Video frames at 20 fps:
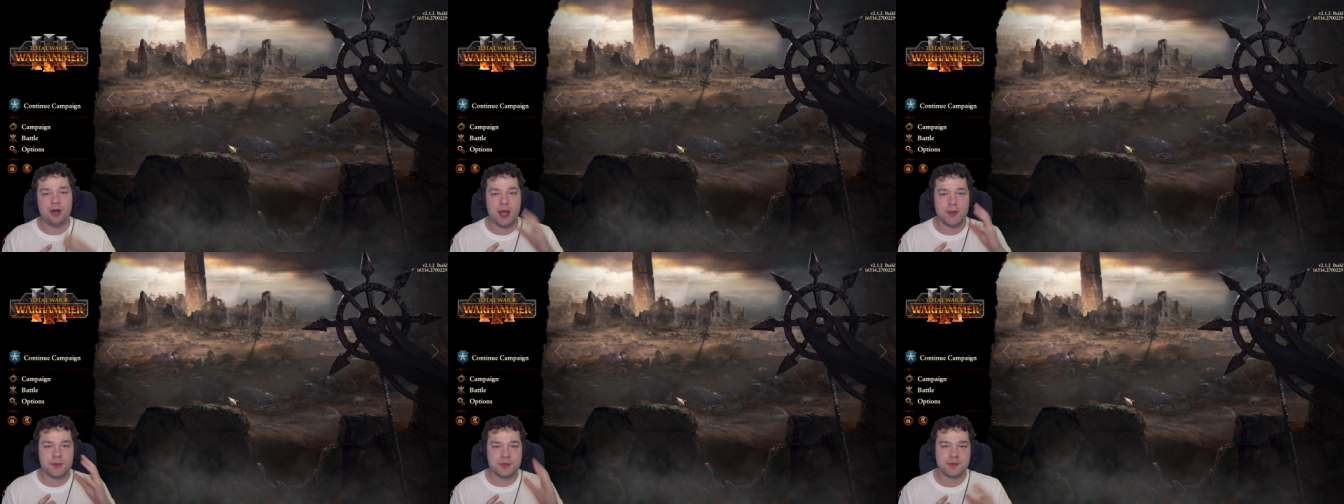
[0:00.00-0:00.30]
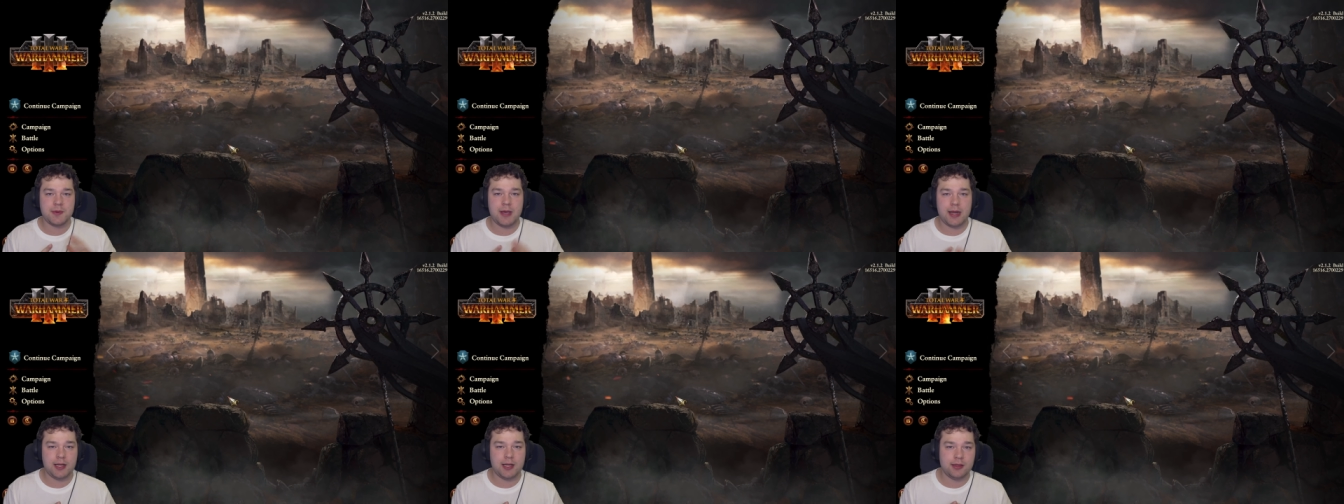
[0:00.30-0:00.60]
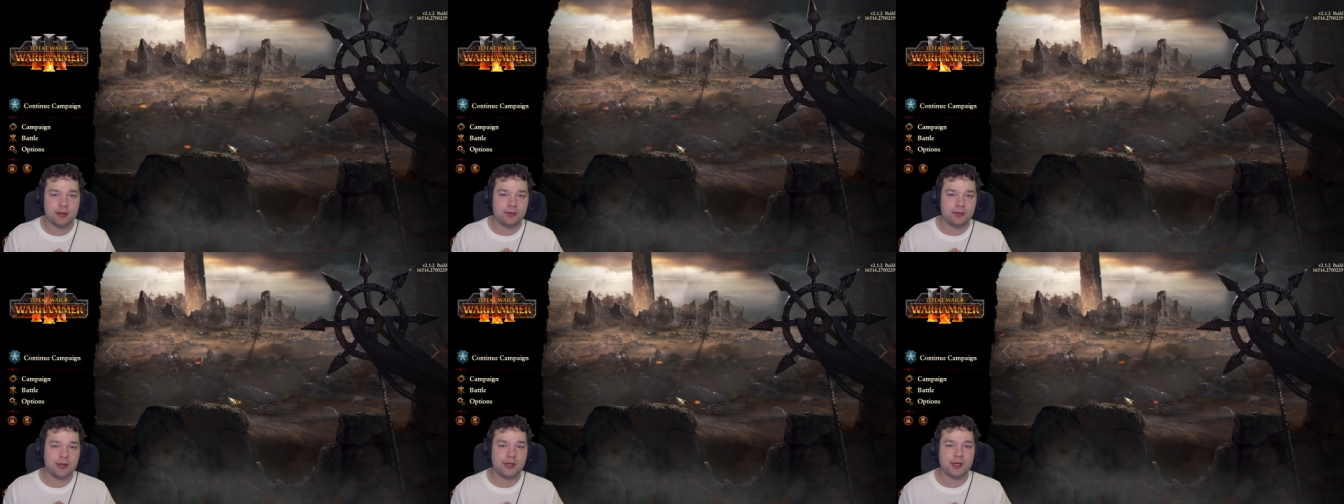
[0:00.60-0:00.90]
I'm
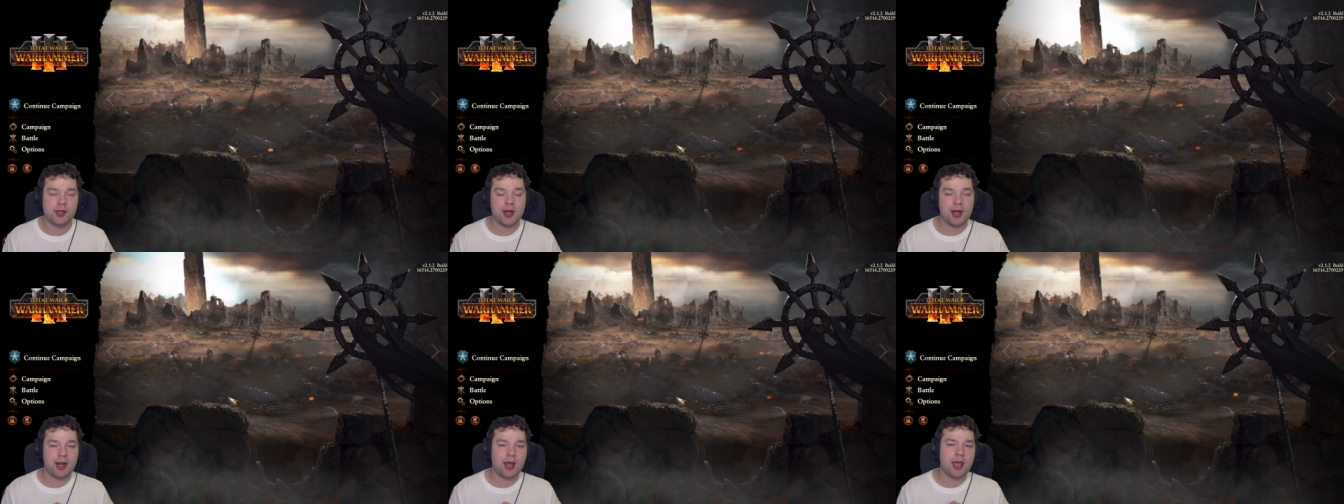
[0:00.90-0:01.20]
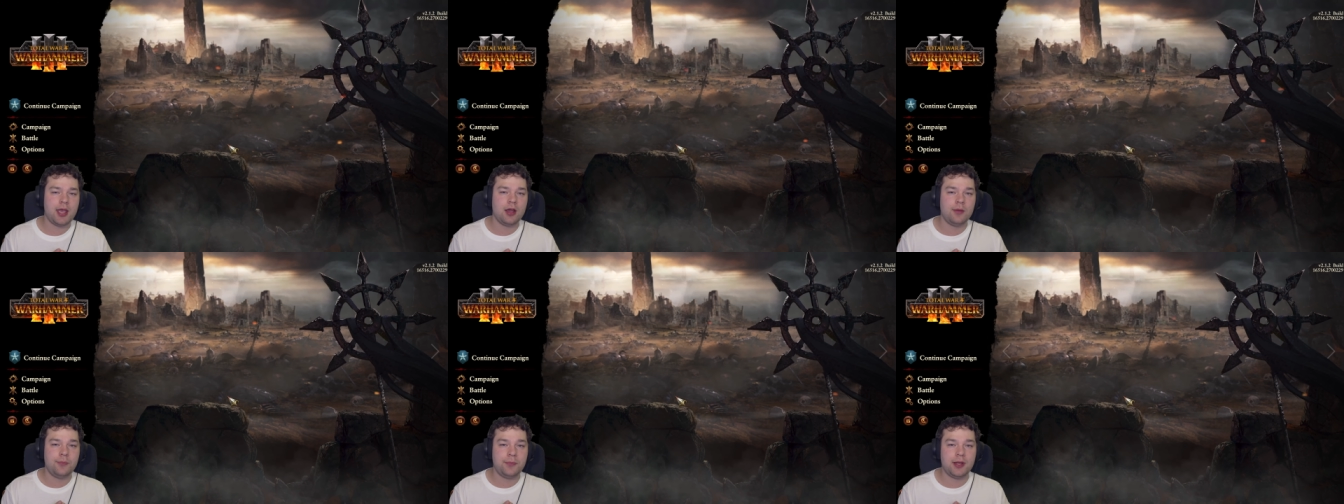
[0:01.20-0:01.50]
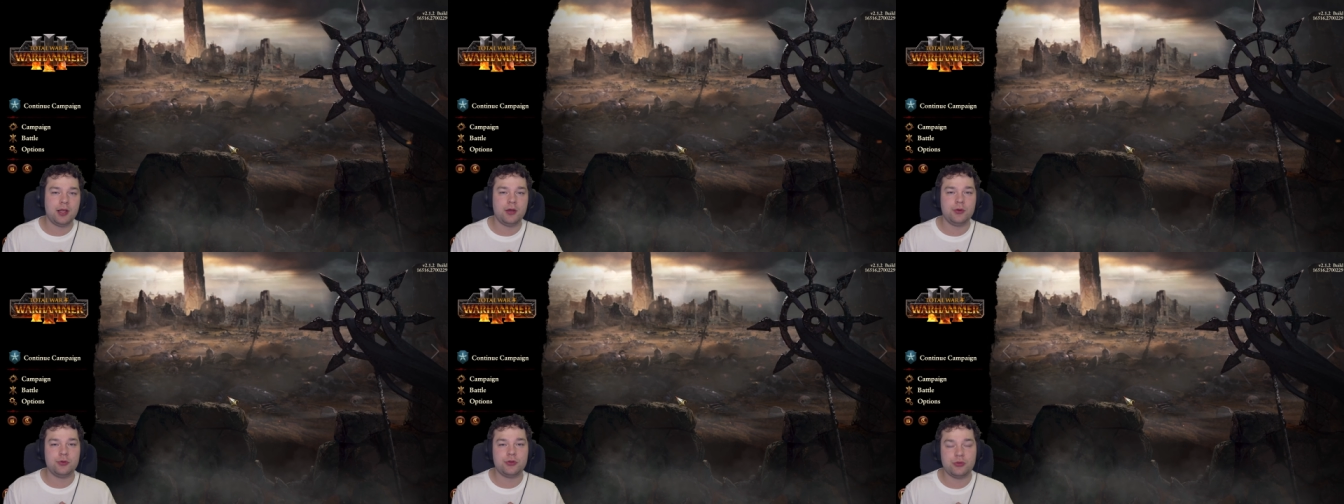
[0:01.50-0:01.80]
Smiling Newlin and I
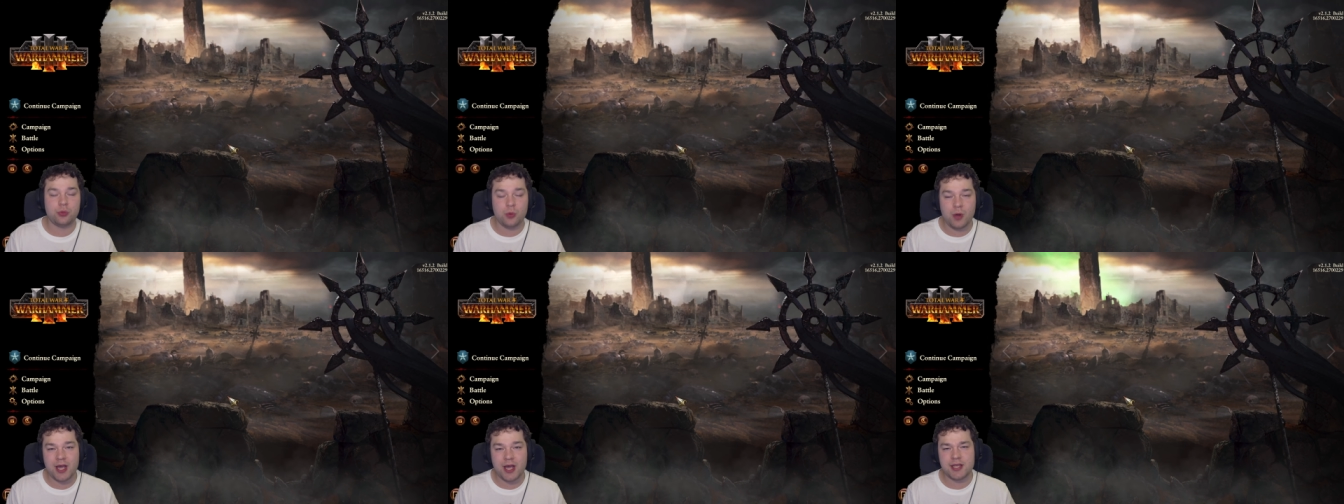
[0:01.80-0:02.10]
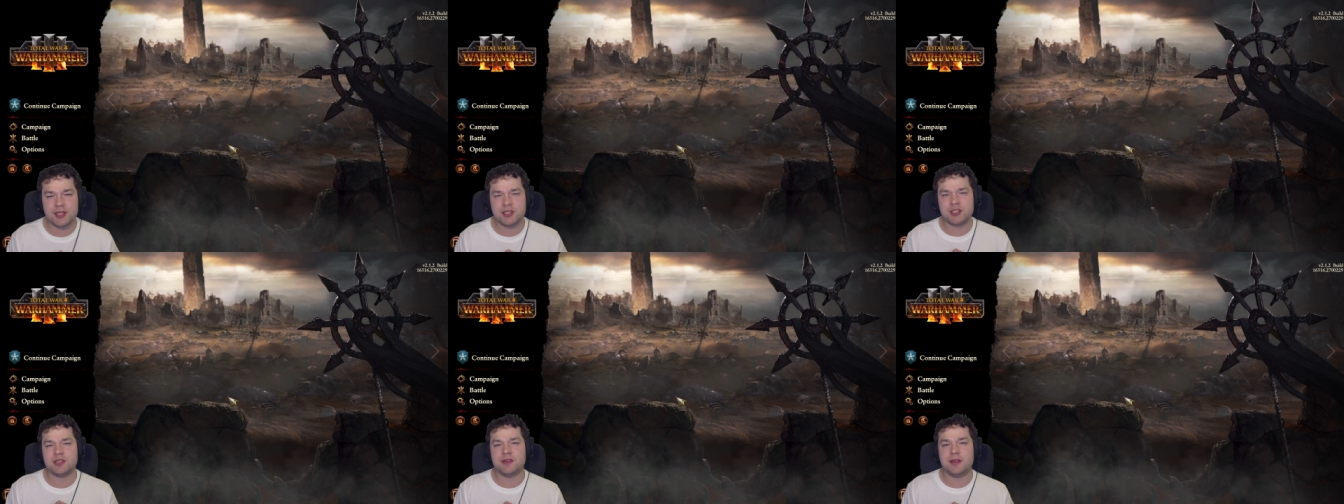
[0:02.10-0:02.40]
upload twice